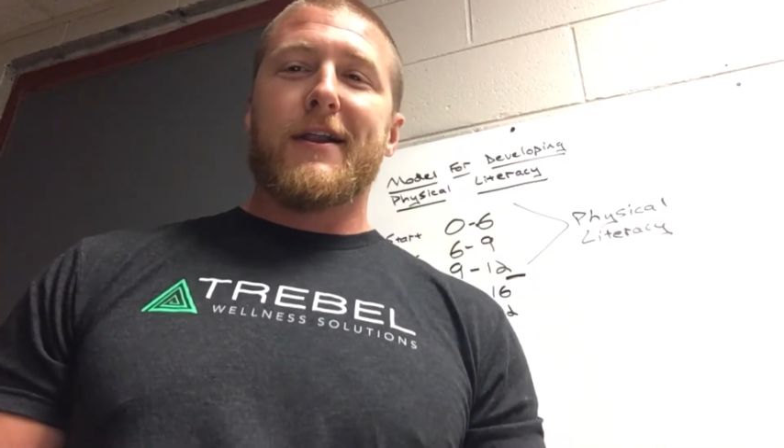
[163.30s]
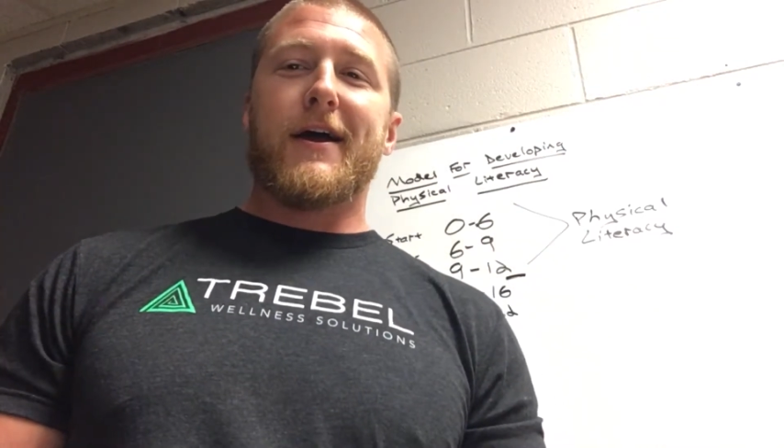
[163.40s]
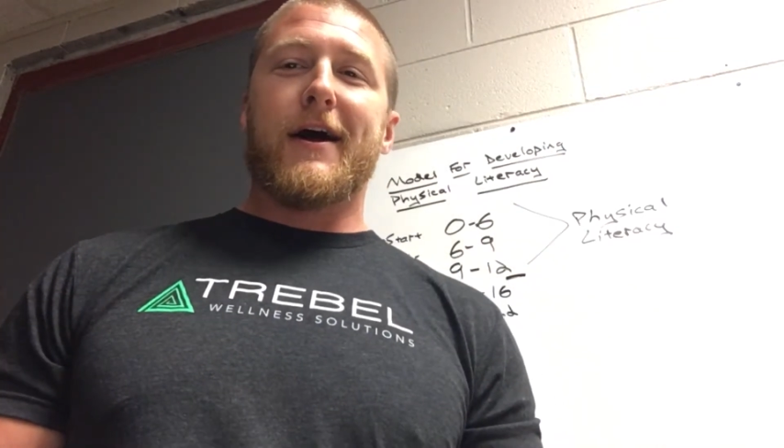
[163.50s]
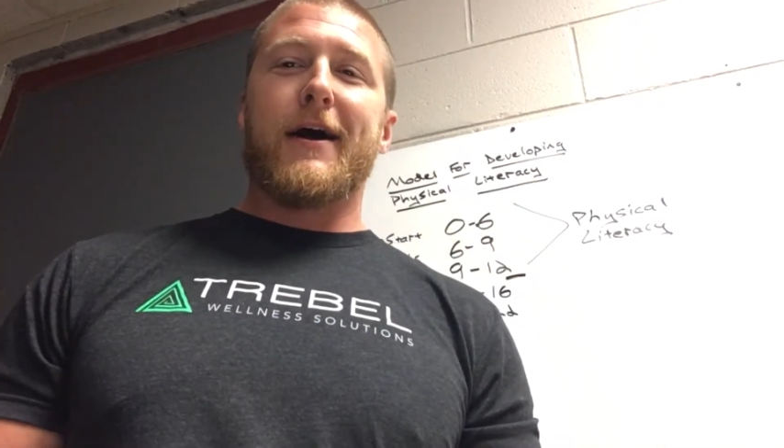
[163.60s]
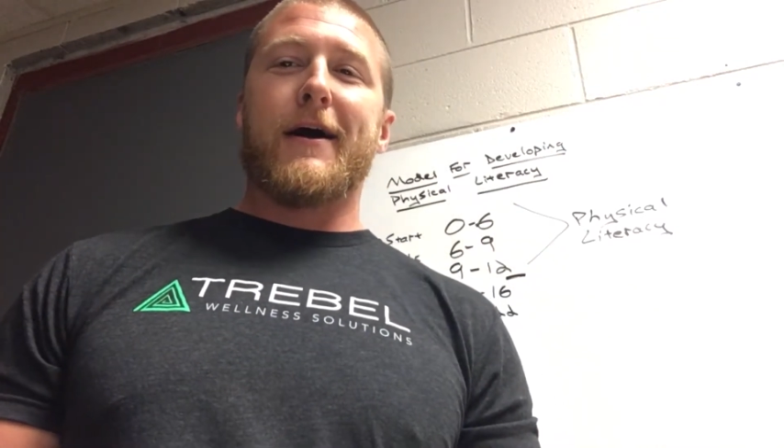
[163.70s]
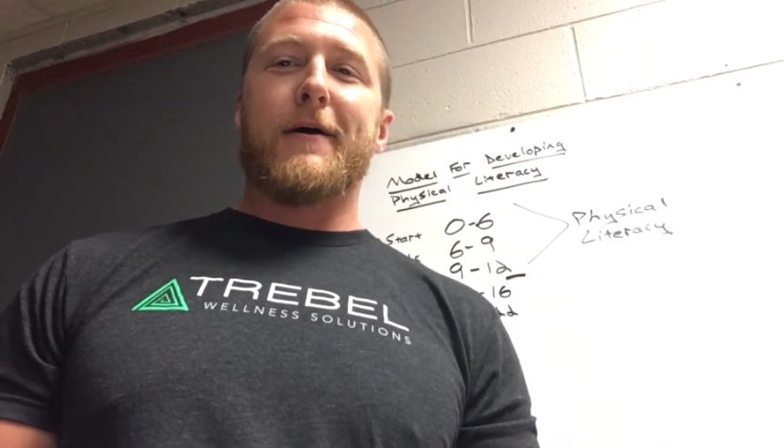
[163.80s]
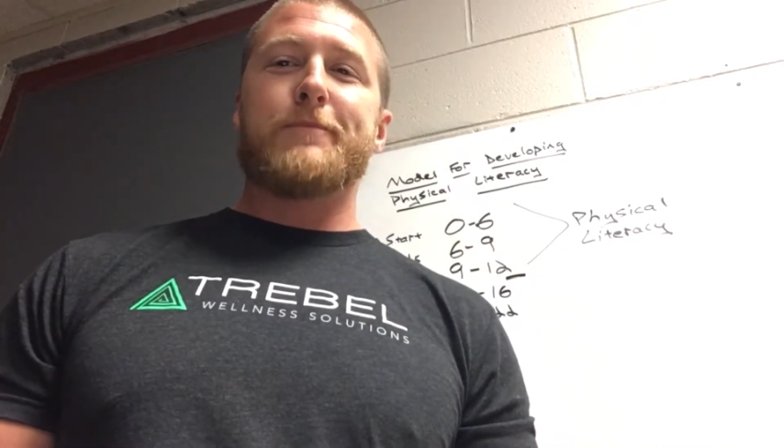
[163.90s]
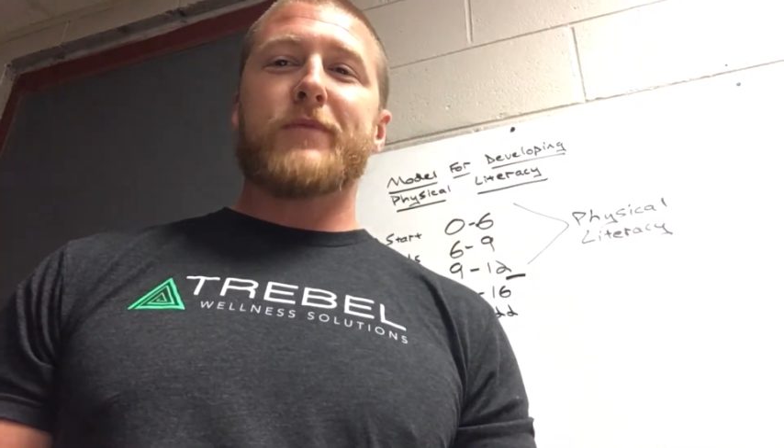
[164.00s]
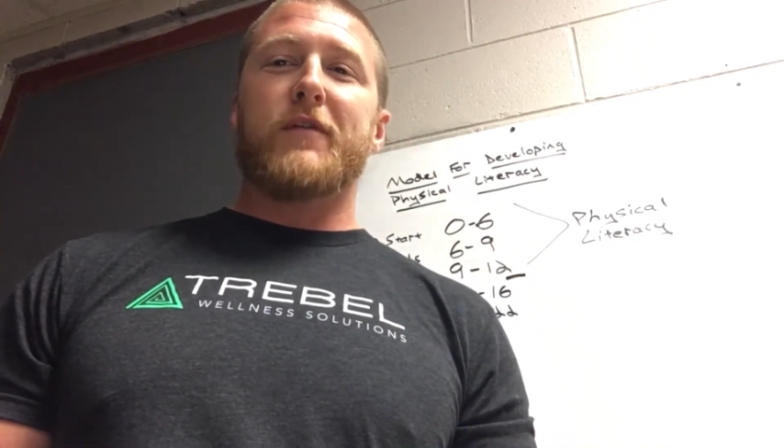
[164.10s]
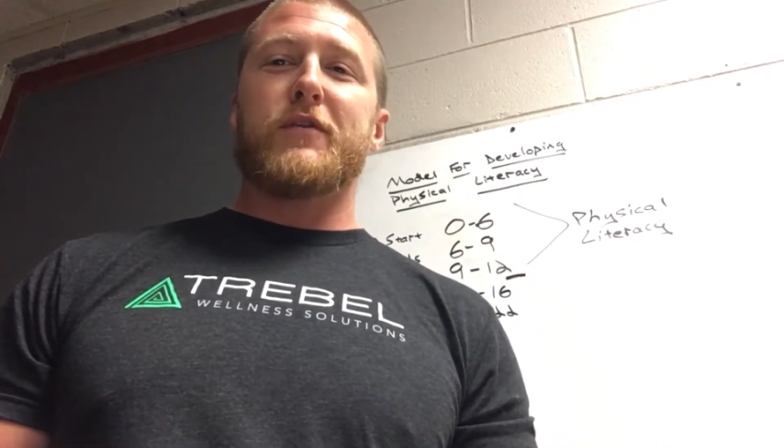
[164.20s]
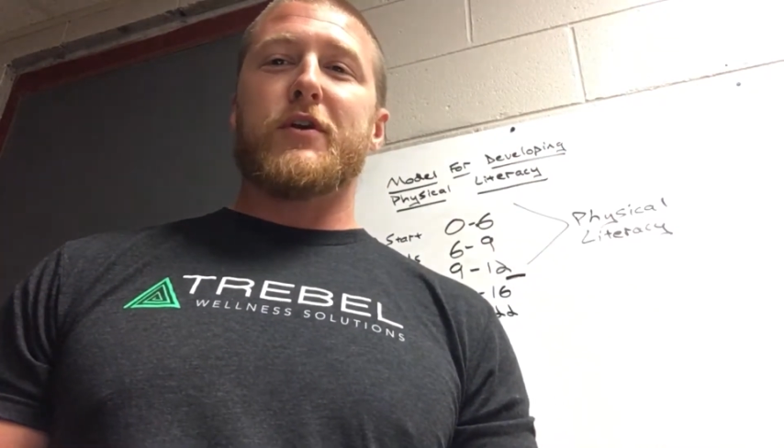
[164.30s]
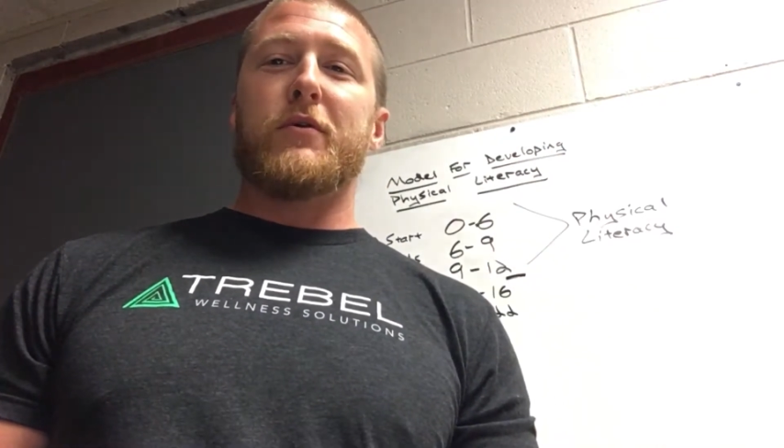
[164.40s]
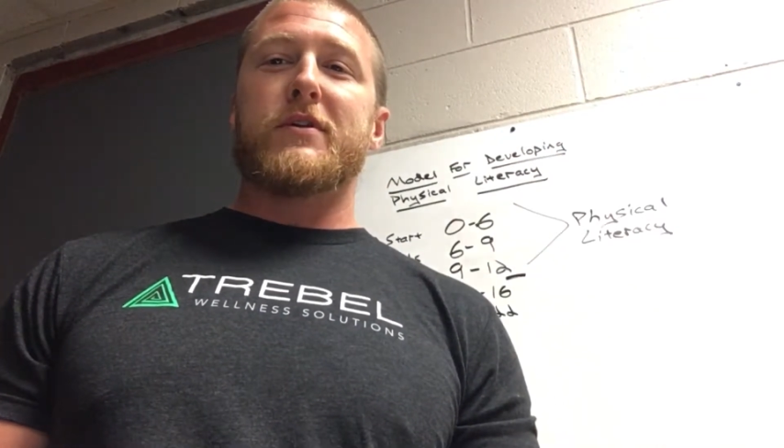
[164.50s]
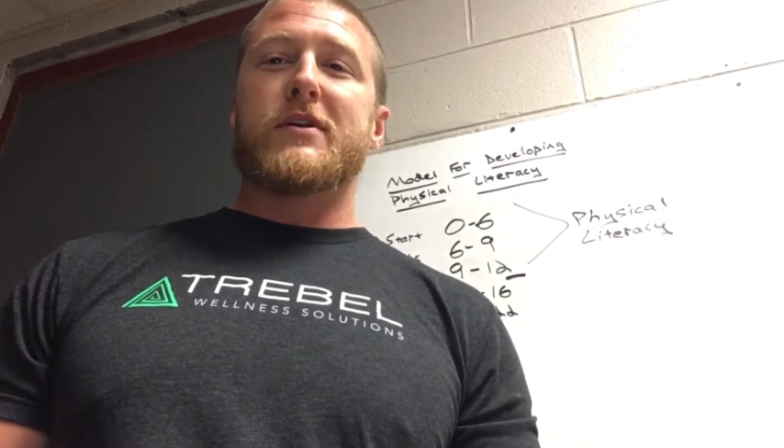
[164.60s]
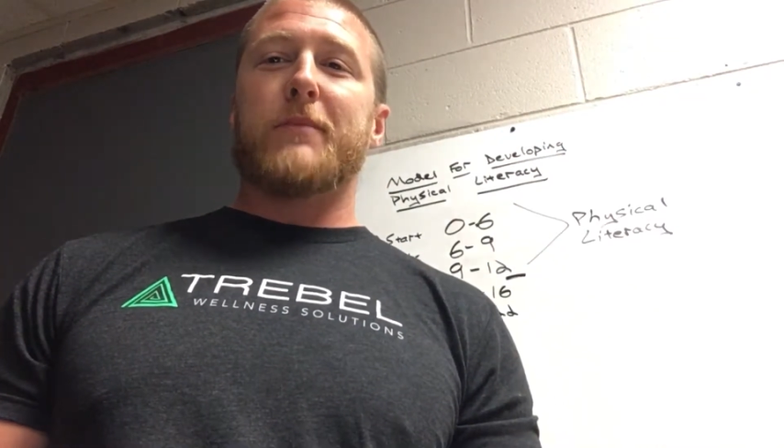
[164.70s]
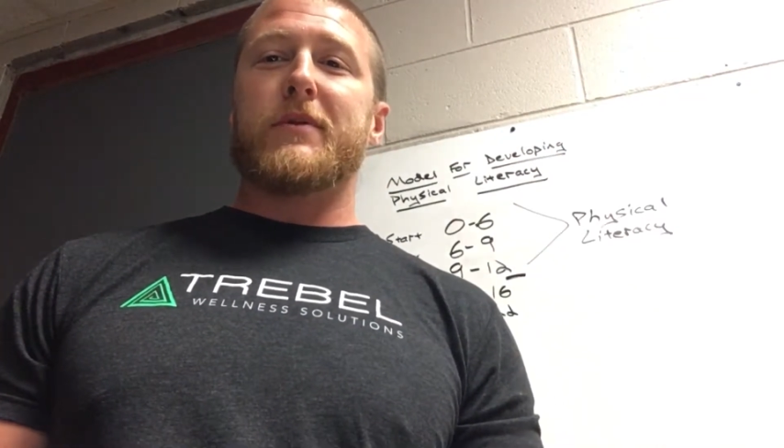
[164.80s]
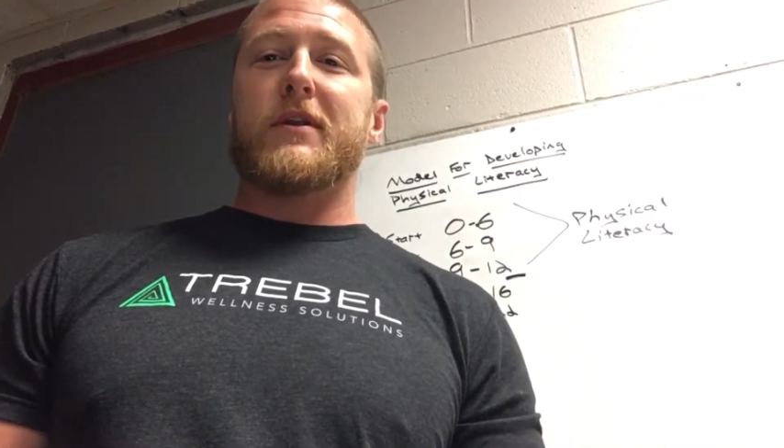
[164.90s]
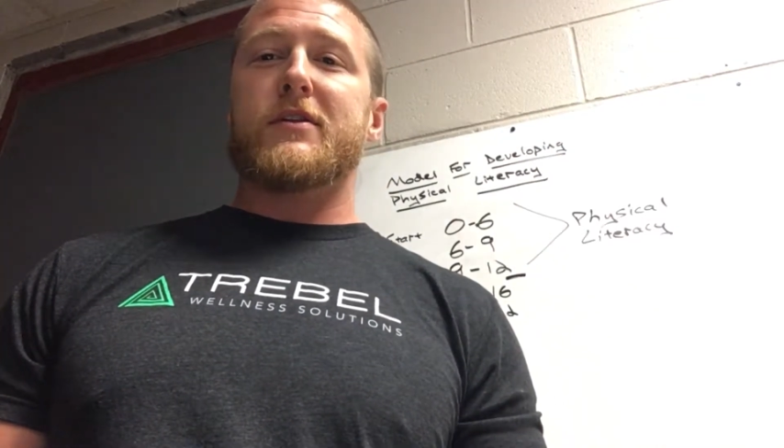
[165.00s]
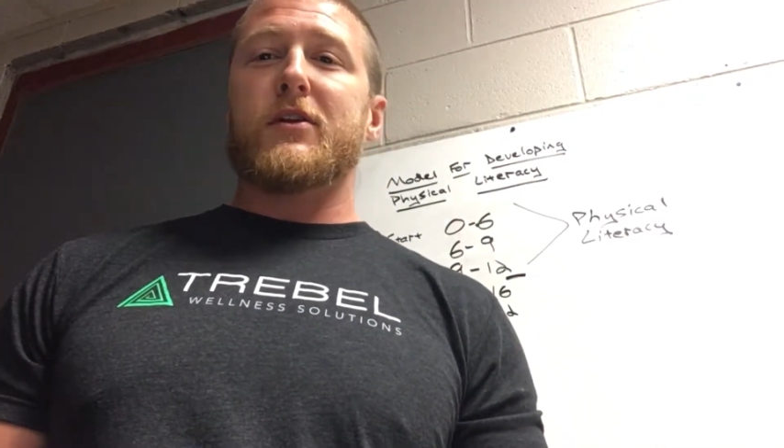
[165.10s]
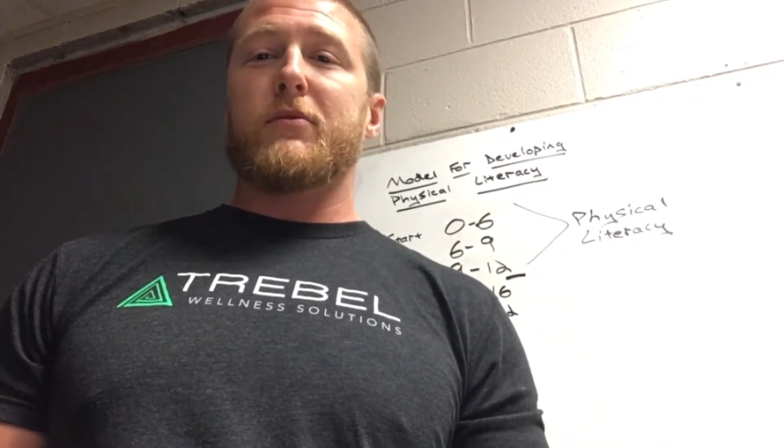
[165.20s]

Um, if you're doing something that's a